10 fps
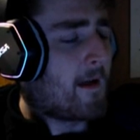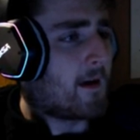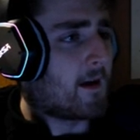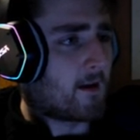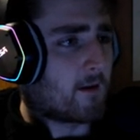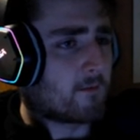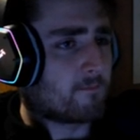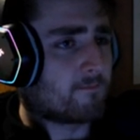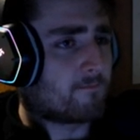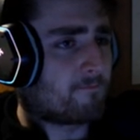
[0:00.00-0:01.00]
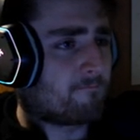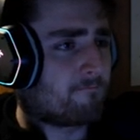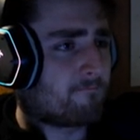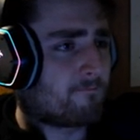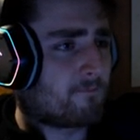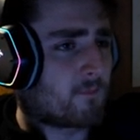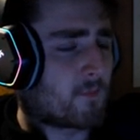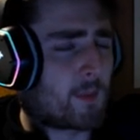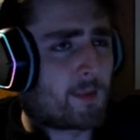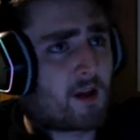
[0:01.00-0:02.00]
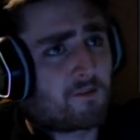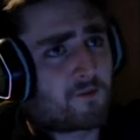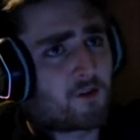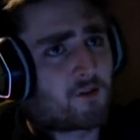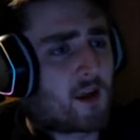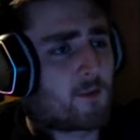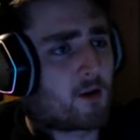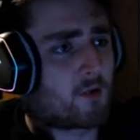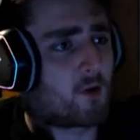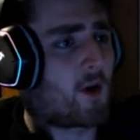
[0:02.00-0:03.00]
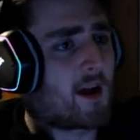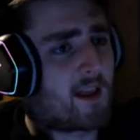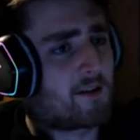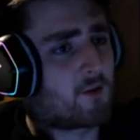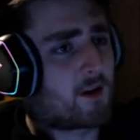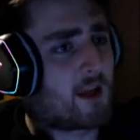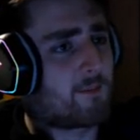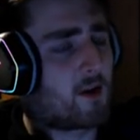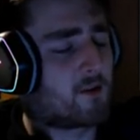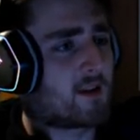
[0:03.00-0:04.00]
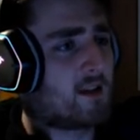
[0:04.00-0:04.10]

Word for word: Um, or maybe not first came out, but a while after it came out.